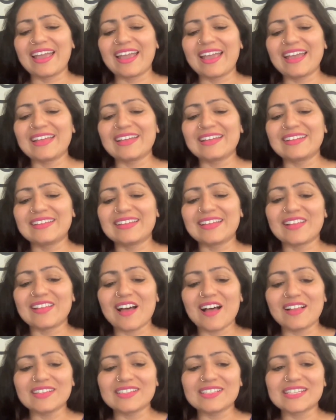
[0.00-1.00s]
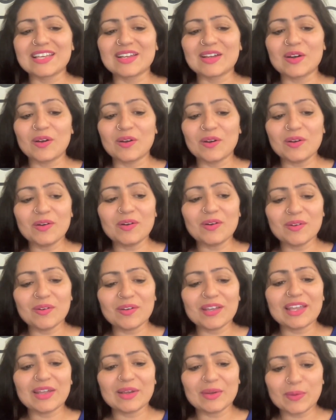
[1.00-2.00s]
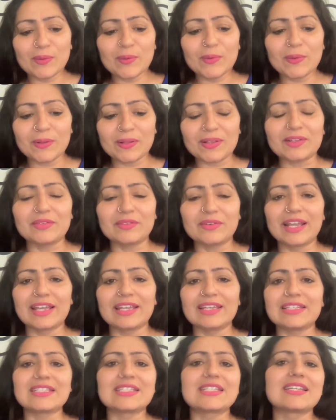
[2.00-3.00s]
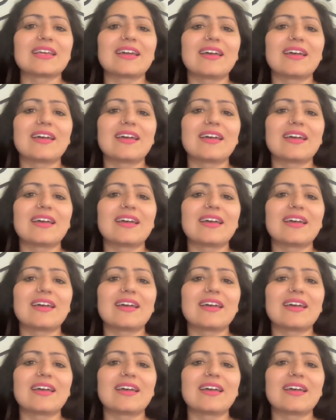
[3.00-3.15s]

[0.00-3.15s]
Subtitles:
And they'll all say, oh, okay, cool, right?